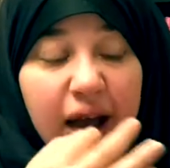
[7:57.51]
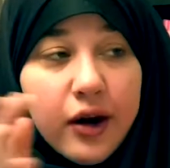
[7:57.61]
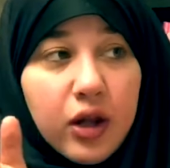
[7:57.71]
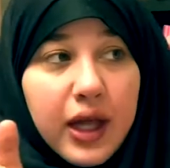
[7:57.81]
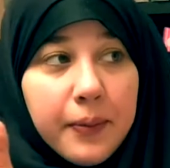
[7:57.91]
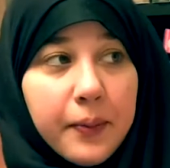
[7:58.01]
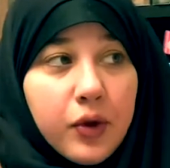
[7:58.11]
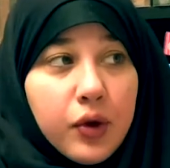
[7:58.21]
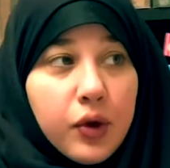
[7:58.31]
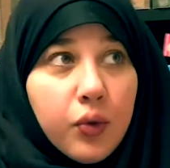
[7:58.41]
I know a lot of
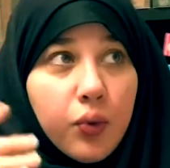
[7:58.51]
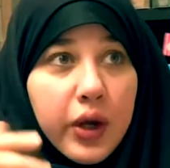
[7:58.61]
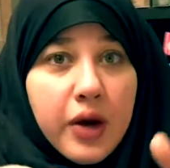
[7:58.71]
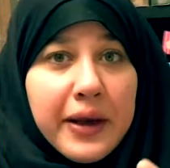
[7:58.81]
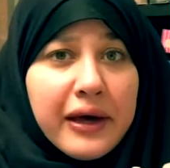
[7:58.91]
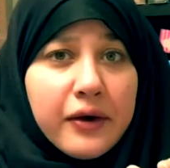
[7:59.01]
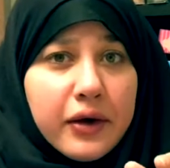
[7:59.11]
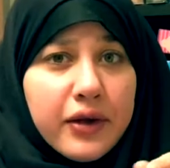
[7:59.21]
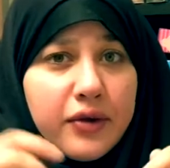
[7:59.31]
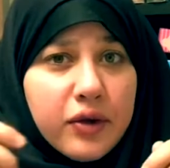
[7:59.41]
people who, when they're making
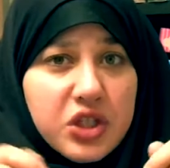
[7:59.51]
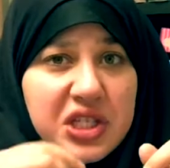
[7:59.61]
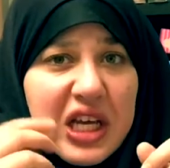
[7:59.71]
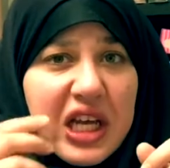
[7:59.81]
cookies, they'll just